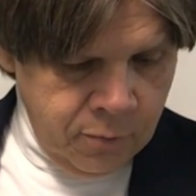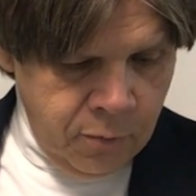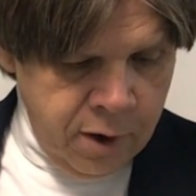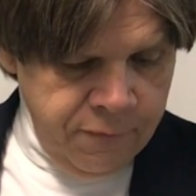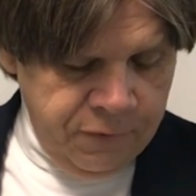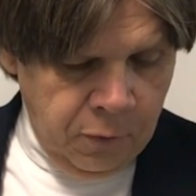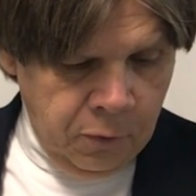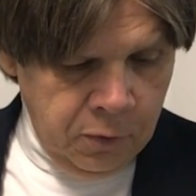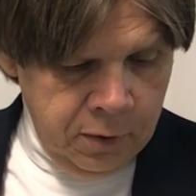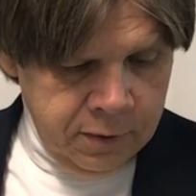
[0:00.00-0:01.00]

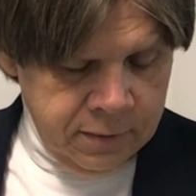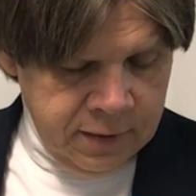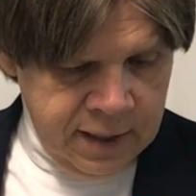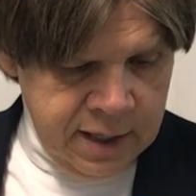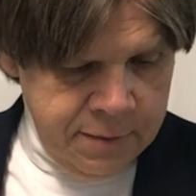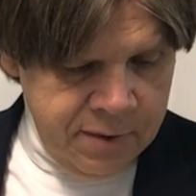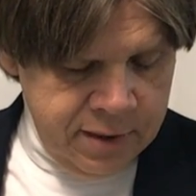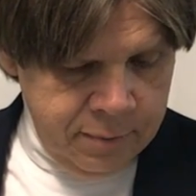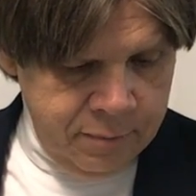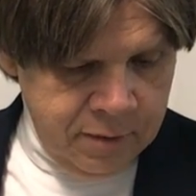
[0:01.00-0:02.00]
Wherefore, he,
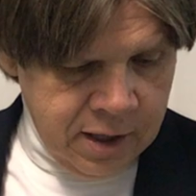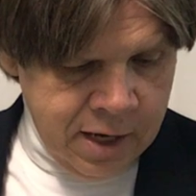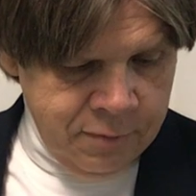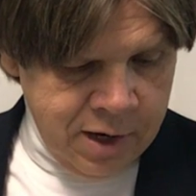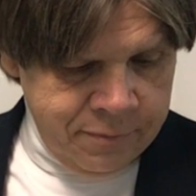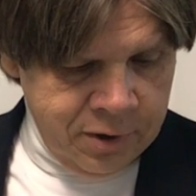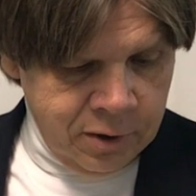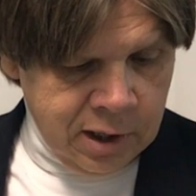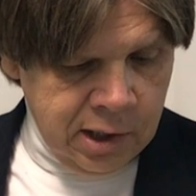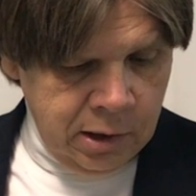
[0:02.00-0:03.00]
being Abraham
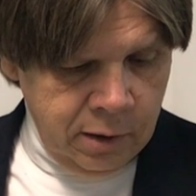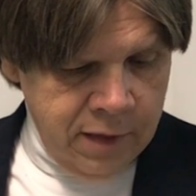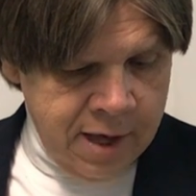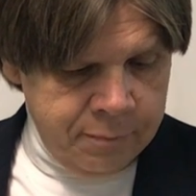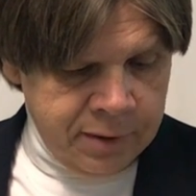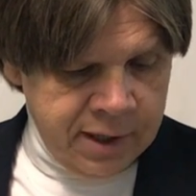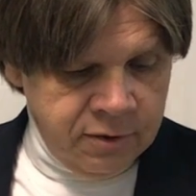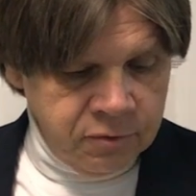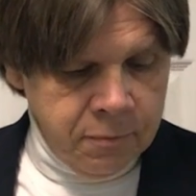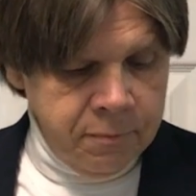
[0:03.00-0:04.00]
here, called that
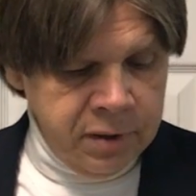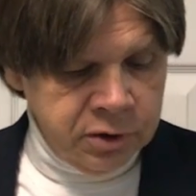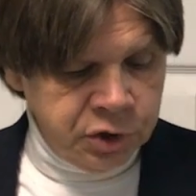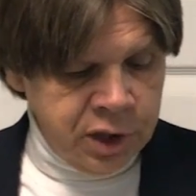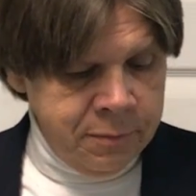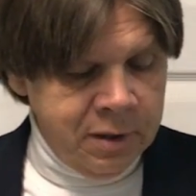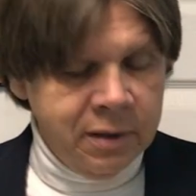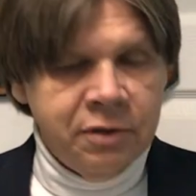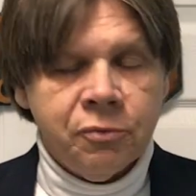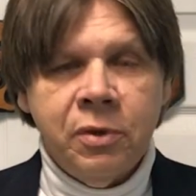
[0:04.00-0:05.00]
place Beersheba.
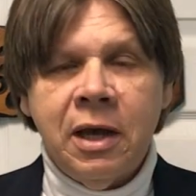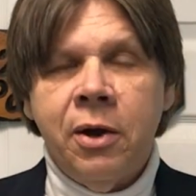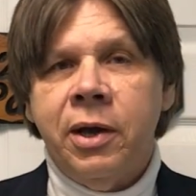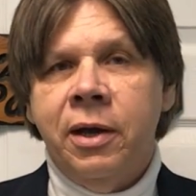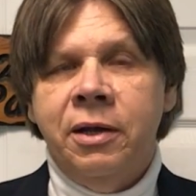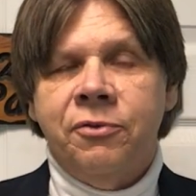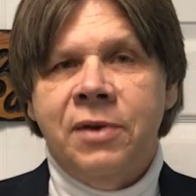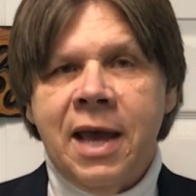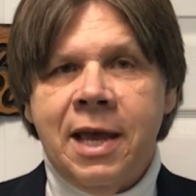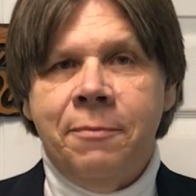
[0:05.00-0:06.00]
That's how it got its
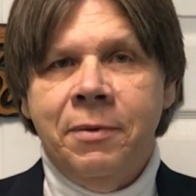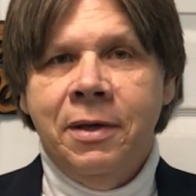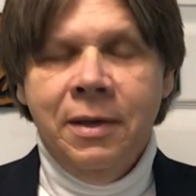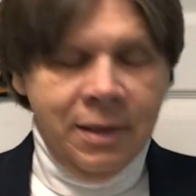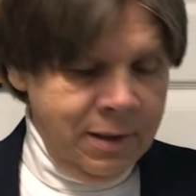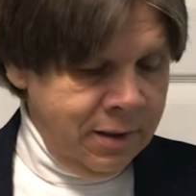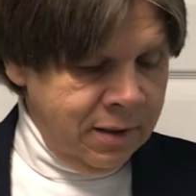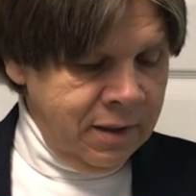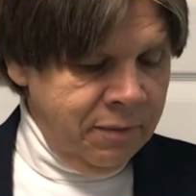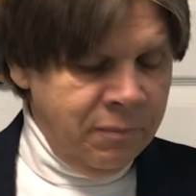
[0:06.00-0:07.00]
name.
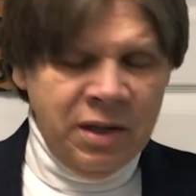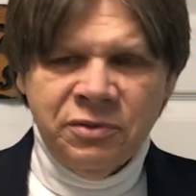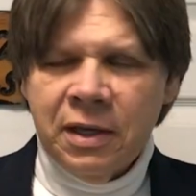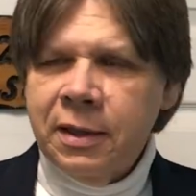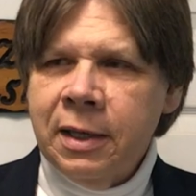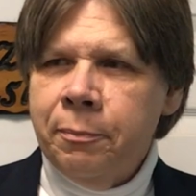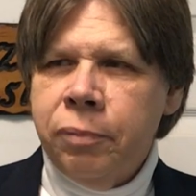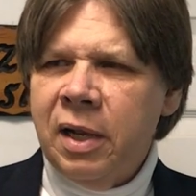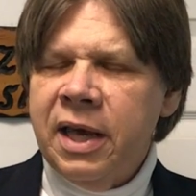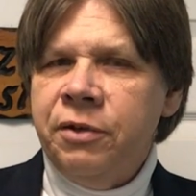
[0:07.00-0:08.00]
It means, I think,
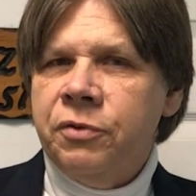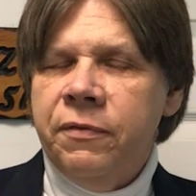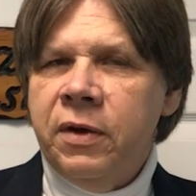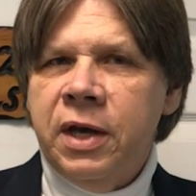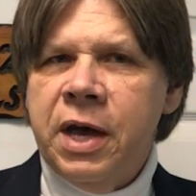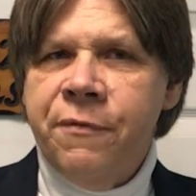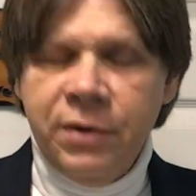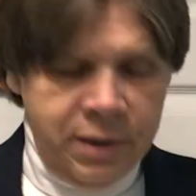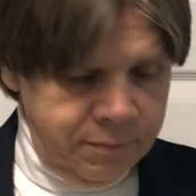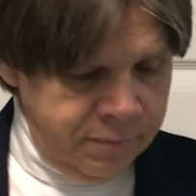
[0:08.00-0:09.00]
place of the
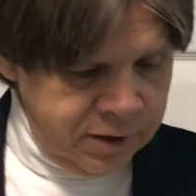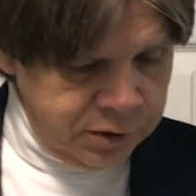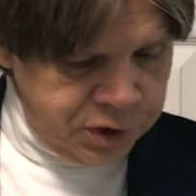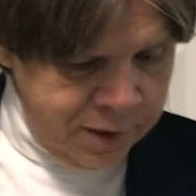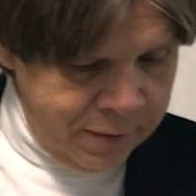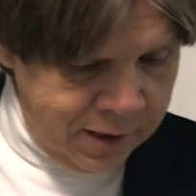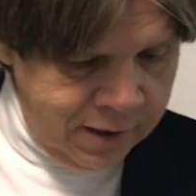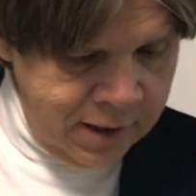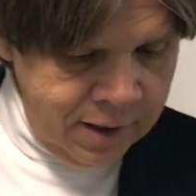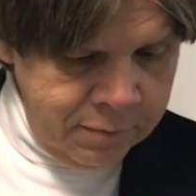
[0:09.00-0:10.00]
covenant, Beersheba,
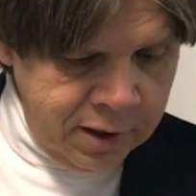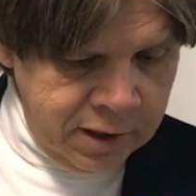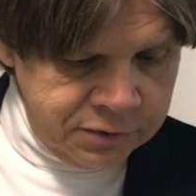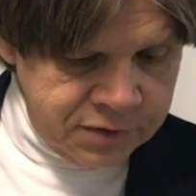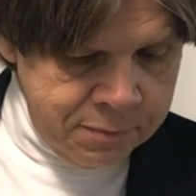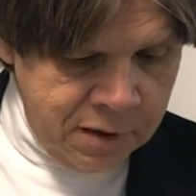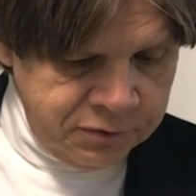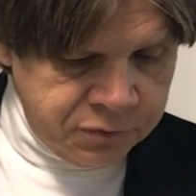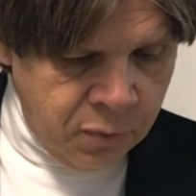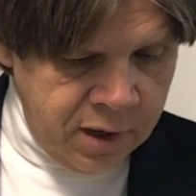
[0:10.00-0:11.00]
because they
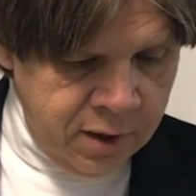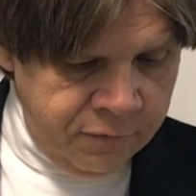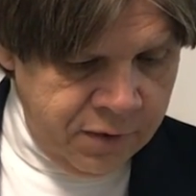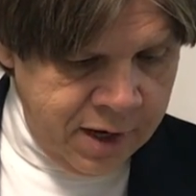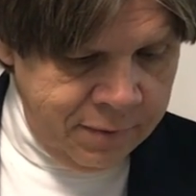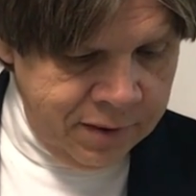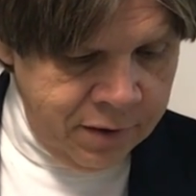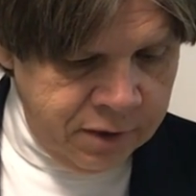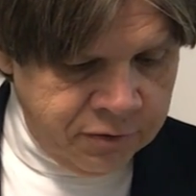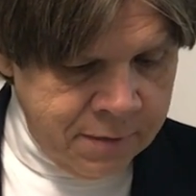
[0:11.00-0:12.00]
both swear of them, and
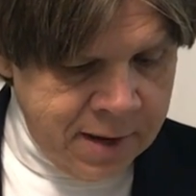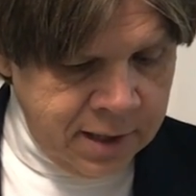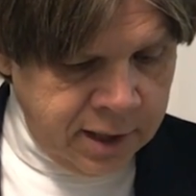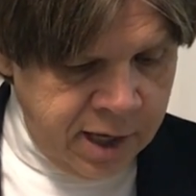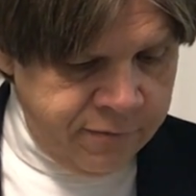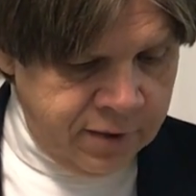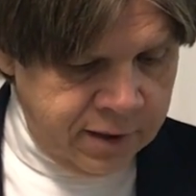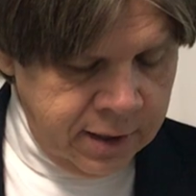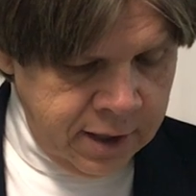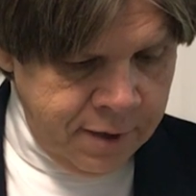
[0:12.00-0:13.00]
thus they made a
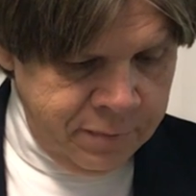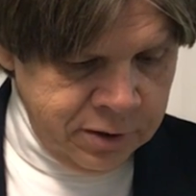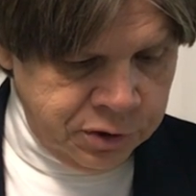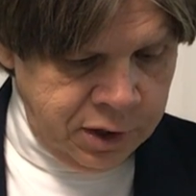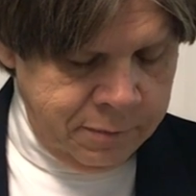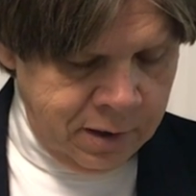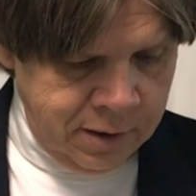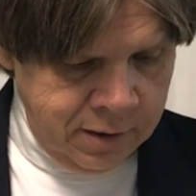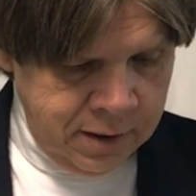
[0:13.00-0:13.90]
covenant at Beersheba.